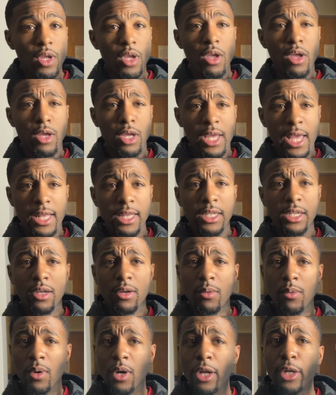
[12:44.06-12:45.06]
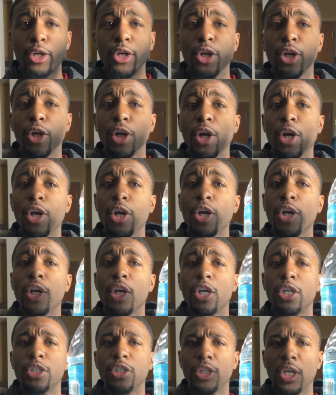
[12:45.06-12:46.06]
a gallon of water.
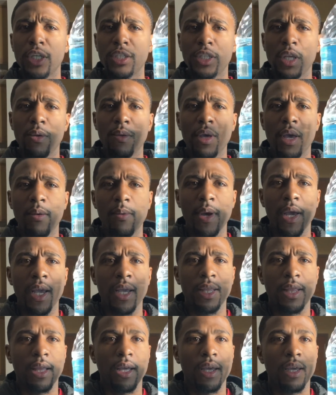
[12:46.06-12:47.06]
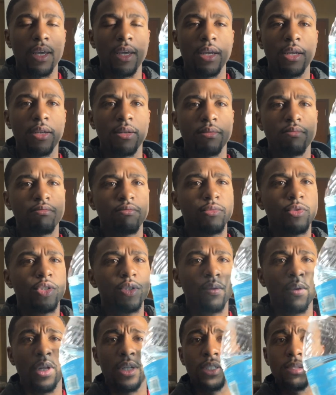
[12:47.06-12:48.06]
Just so that way like
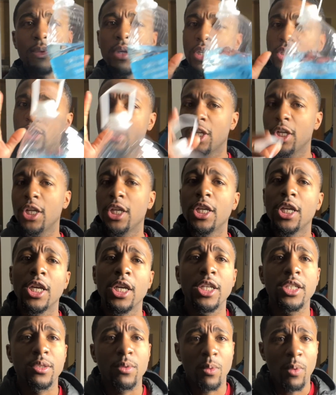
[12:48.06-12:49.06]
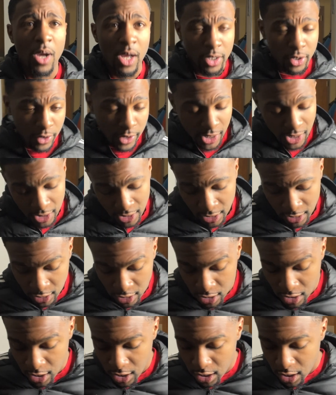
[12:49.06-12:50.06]
Shaquan's making sure he gets the water in.
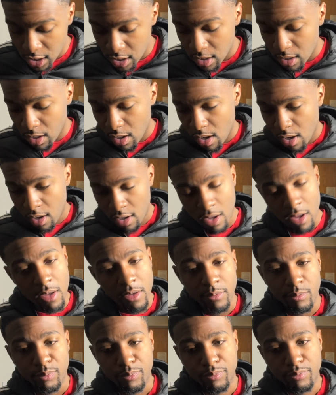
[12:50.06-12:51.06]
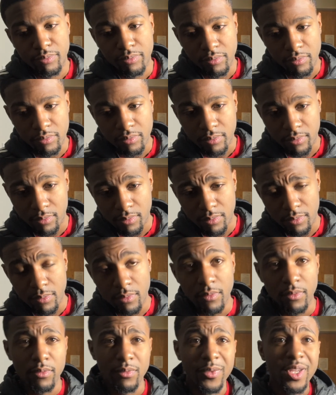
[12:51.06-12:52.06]
Um,
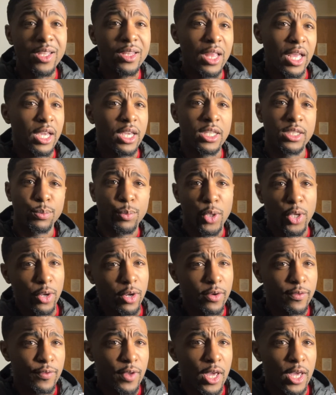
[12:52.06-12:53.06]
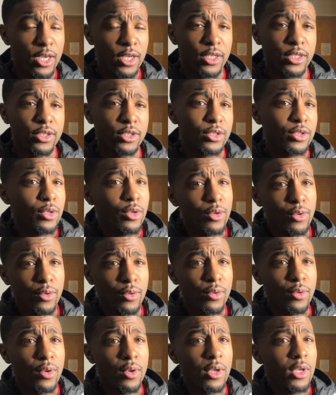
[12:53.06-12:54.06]
like it's purified, it's
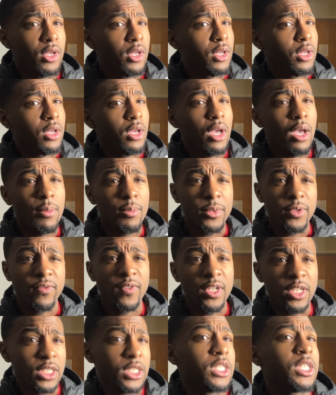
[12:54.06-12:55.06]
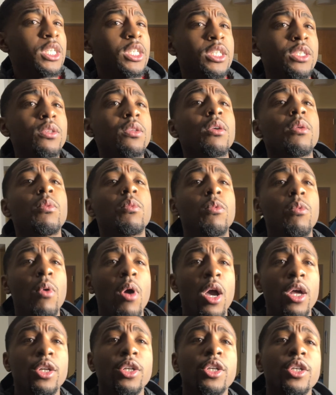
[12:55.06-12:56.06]
cool. I'm gonna finish this
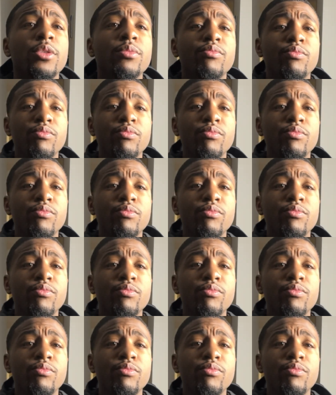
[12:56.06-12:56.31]
water